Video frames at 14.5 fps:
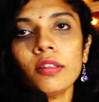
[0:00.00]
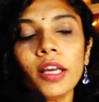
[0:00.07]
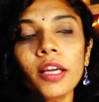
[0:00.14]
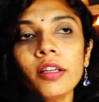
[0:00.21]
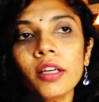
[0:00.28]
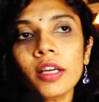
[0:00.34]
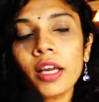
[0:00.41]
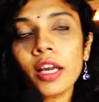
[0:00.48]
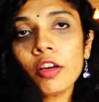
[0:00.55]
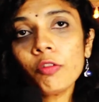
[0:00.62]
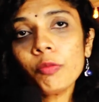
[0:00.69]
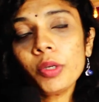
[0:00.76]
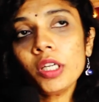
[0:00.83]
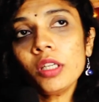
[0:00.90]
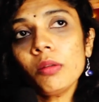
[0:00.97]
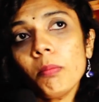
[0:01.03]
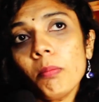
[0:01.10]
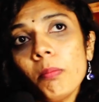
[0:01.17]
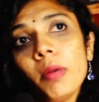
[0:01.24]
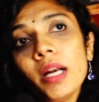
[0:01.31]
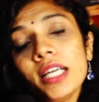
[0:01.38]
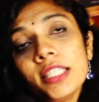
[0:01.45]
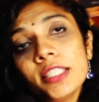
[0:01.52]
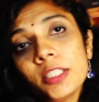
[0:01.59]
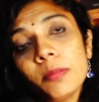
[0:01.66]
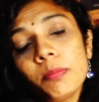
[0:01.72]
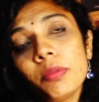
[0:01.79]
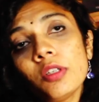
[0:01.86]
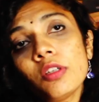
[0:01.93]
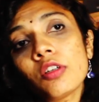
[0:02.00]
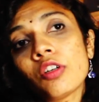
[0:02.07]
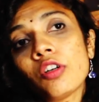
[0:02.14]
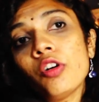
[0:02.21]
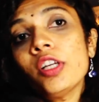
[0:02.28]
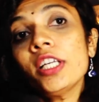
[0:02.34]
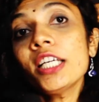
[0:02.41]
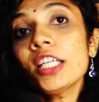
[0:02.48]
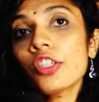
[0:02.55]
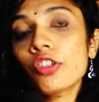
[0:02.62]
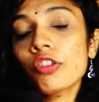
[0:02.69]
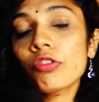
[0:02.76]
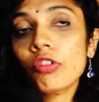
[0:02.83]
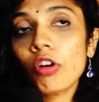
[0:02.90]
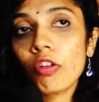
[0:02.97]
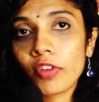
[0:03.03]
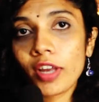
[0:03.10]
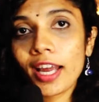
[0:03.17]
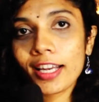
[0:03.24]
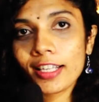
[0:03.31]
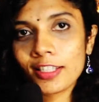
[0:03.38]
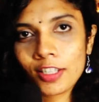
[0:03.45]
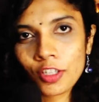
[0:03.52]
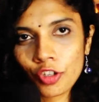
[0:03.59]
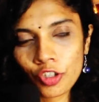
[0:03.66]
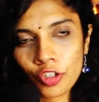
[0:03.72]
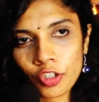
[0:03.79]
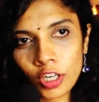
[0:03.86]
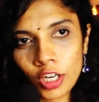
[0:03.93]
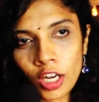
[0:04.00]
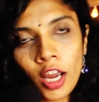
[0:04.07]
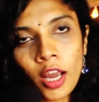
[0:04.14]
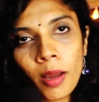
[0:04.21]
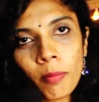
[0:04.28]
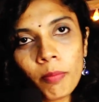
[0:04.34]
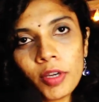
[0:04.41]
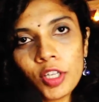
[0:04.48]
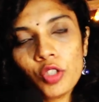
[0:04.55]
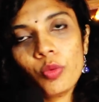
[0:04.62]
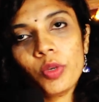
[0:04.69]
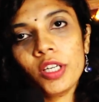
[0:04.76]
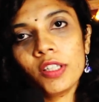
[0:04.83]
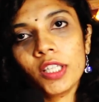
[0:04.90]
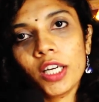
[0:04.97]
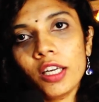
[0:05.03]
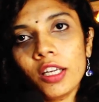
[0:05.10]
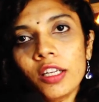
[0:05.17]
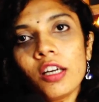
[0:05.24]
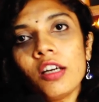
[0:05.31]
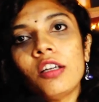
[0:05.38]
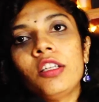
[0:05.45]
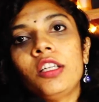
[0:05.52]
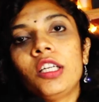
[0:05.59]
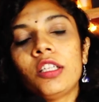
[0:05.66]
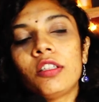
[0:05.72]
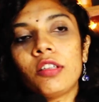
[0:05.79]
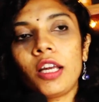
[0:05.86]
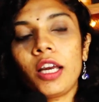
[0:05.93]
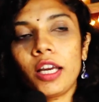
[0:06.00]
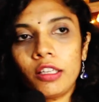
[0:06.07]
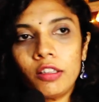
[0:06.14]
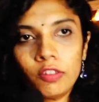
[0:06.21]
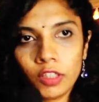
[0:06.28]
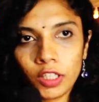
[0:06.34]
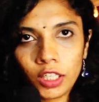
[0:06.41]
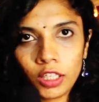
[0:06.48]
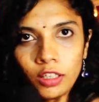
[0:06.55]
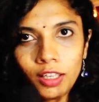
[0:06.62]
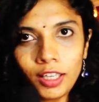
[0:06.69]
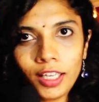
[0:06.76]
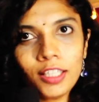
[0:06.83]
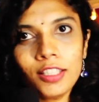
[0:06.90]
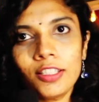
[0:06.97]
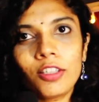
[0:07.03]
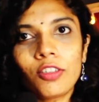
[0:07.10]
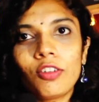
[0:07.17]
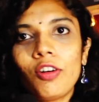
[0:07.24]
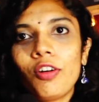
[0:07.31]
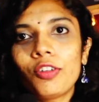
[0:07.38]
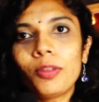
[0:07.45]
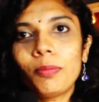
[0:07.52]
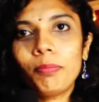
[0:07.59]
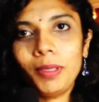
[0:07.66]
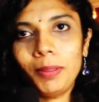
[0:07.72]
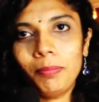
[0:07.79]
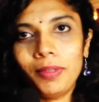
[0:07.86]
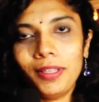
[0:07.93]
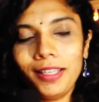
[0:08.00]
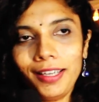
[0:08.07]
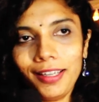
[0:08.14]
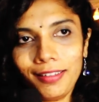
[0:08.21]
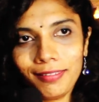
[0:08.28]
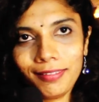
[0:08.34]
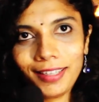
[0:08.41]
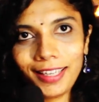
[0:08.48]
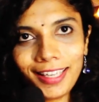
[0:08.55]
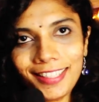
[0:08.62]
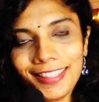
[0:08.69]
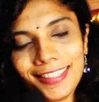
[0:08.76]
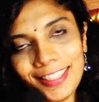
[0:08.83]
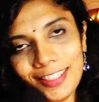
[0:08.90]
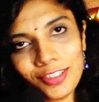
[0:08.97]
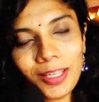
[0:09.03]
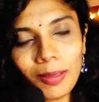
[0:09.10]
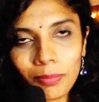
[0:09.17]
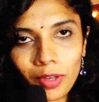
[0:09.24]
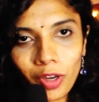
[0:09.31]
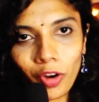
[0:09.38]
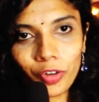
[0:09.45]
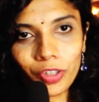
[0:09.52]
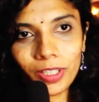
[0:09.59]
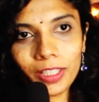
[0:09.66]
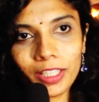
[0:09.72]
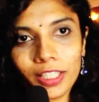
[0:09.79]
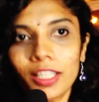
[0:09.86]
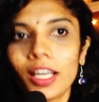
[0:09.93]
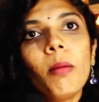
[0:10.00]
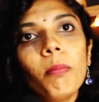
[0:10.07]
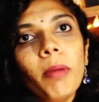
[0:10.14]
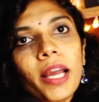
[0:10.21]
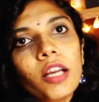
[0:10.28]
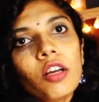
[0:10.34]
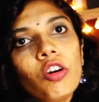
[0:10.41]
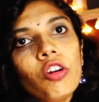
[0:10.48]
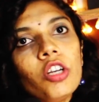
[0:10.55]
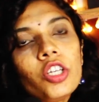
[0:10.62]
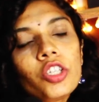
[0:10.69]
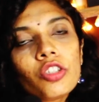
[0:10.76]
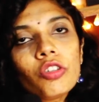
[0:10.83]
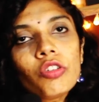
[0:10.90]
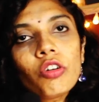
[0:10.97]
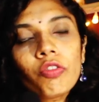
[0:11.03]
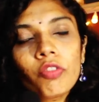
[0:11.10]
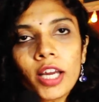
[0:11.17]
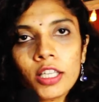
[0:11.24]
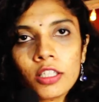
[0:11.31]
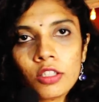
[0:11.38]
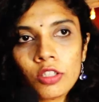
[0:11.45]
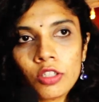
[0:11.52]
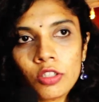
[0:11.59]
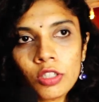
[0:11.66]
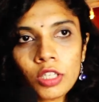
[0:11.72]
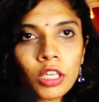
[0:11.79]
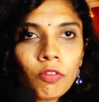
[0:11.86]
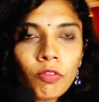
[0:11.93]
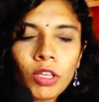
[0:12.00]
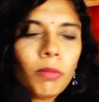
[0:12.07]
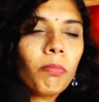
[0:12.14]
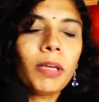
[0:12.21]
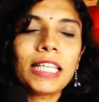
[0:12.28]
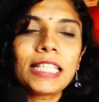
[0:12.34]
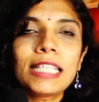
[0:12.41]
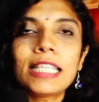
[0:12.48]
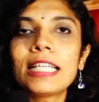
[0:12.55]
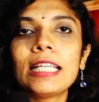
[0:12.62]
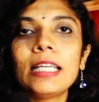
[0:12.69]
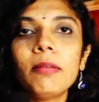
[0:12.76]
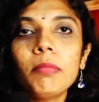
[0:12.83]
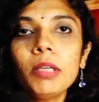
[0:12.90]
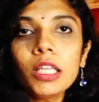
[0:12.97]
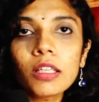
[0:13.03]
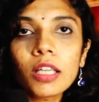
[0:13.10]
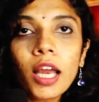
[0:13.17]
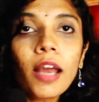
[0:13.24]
There have been multiple collision of ancestry between the Iranian and the Indian or the people in Indian subcontinent. By collision of ancestry, we basically mean